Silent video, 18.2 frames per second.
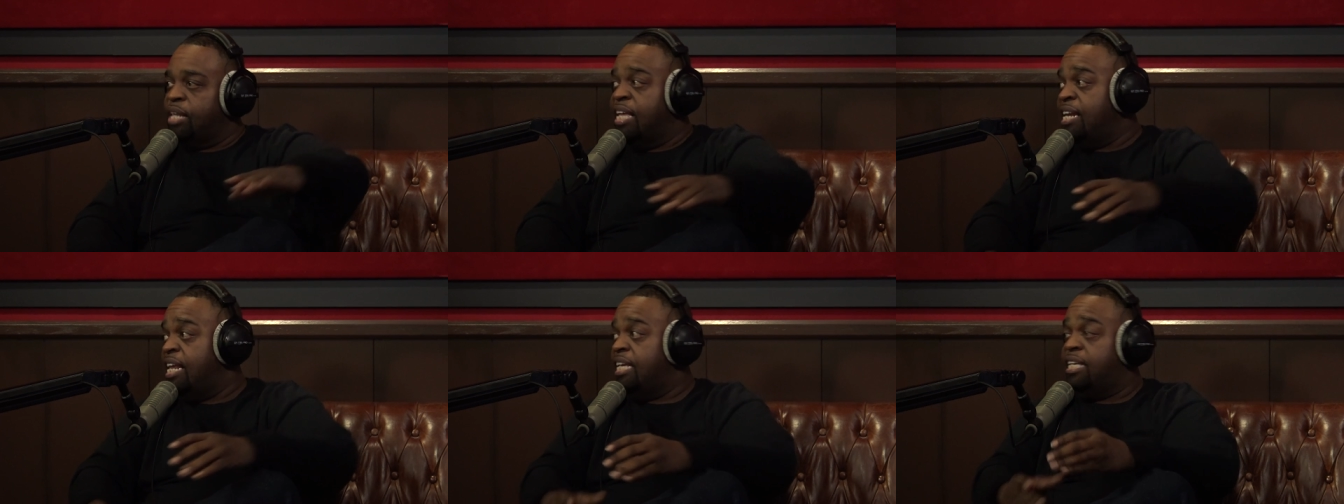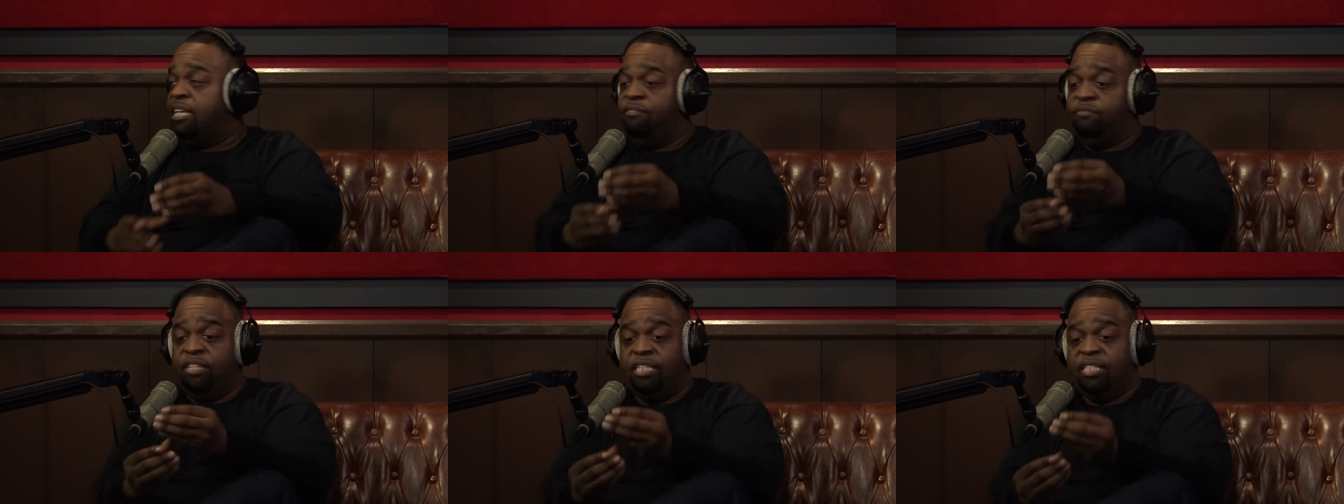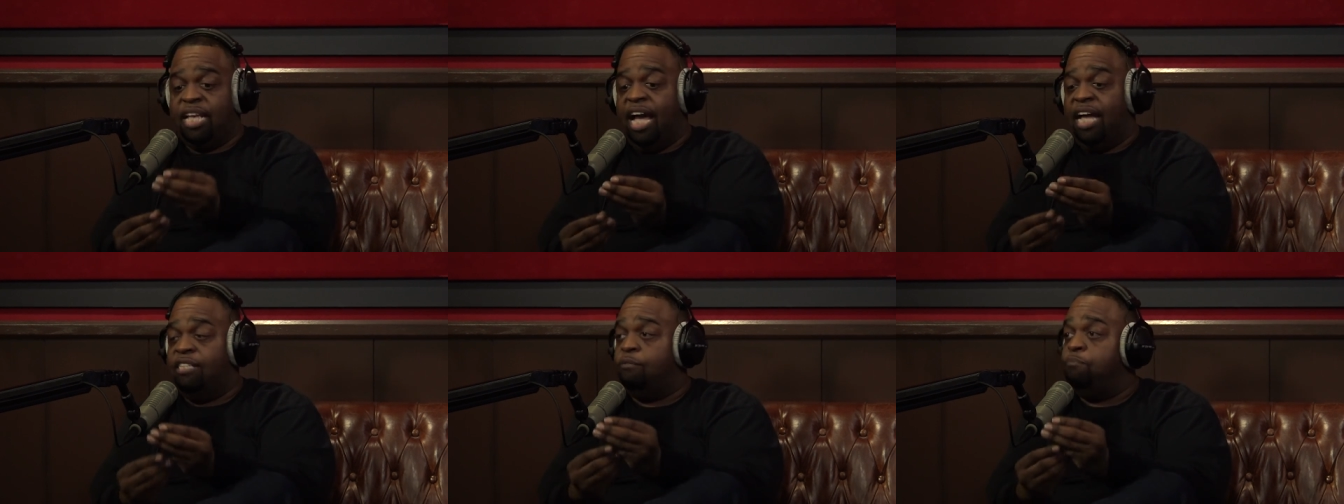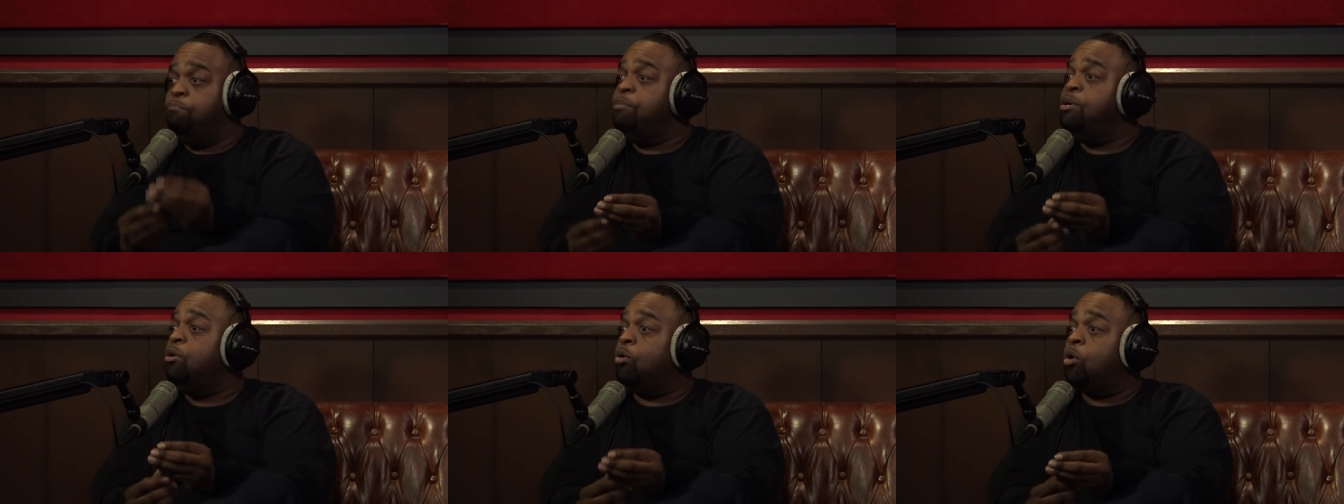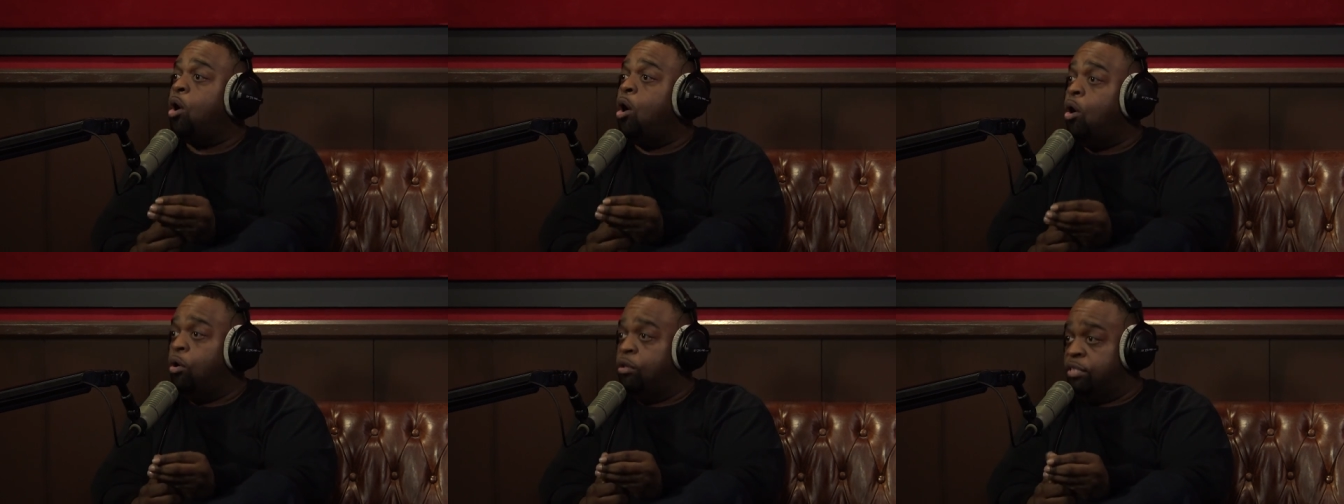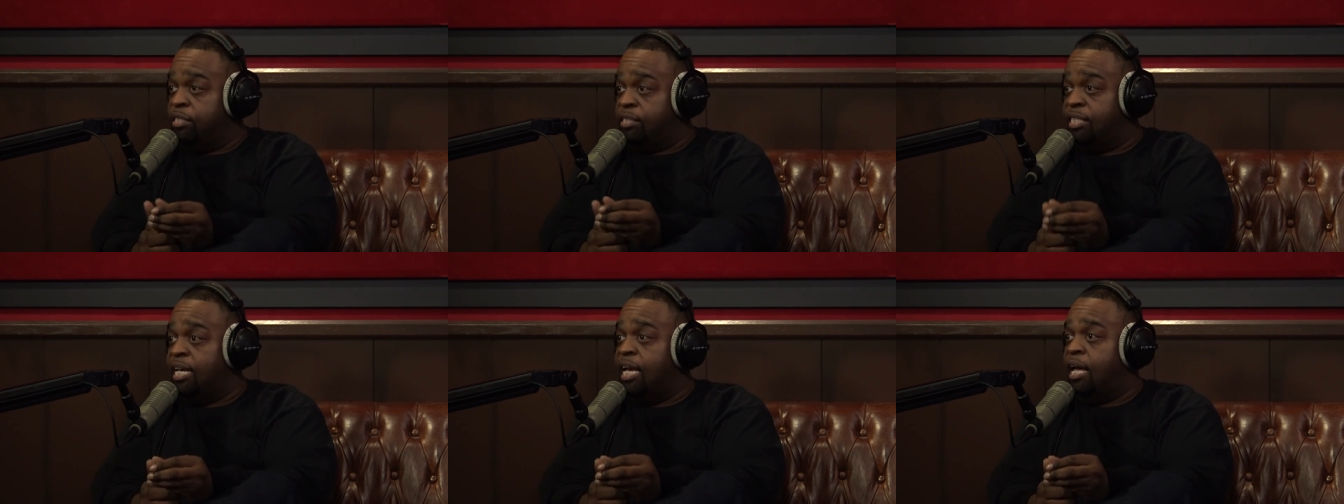And they give these guys milk all
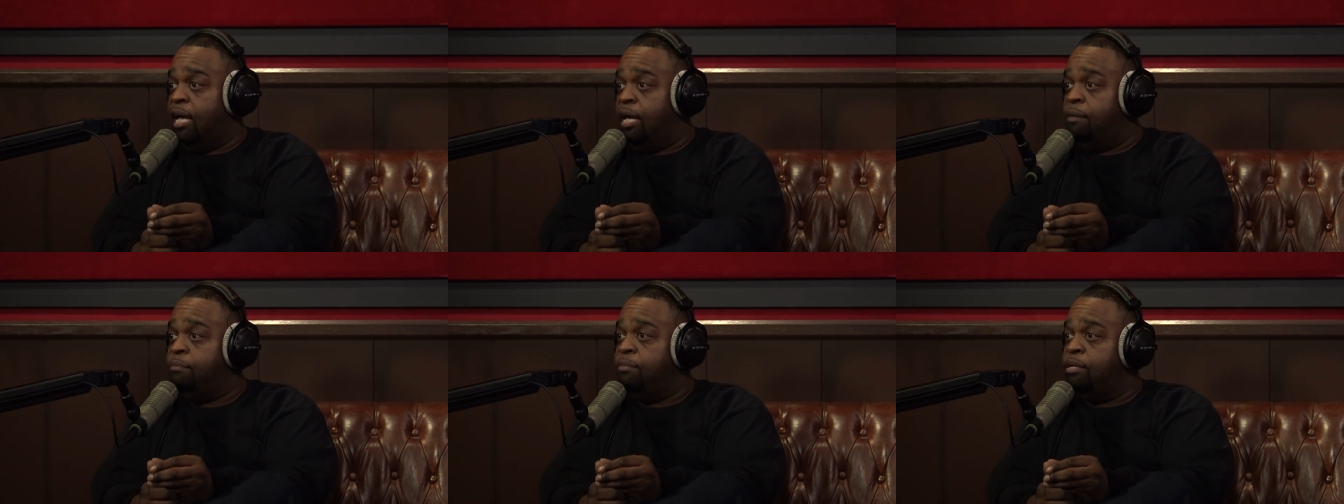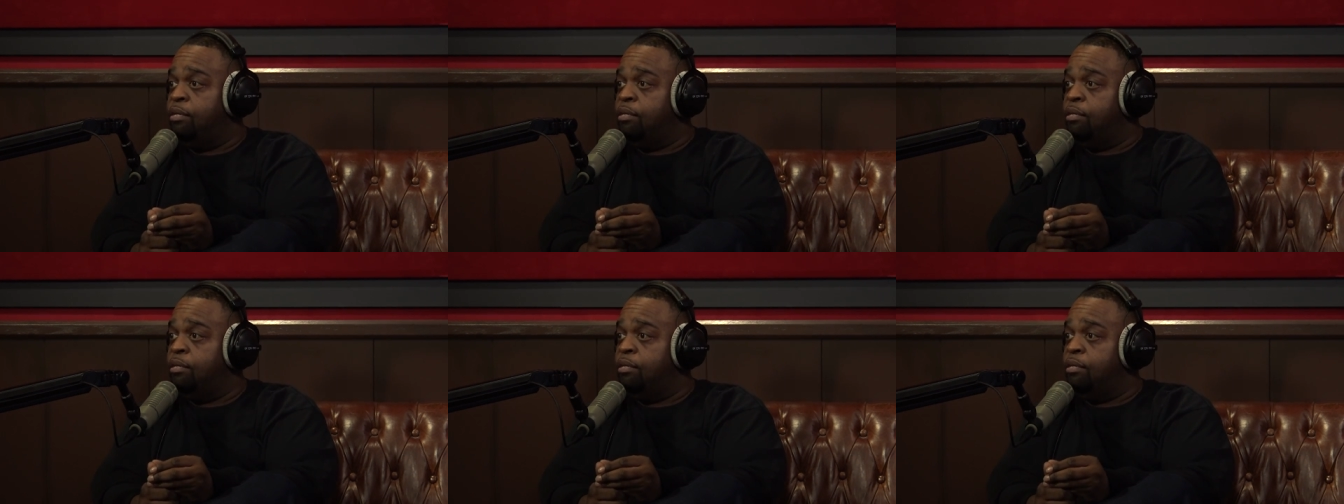the time.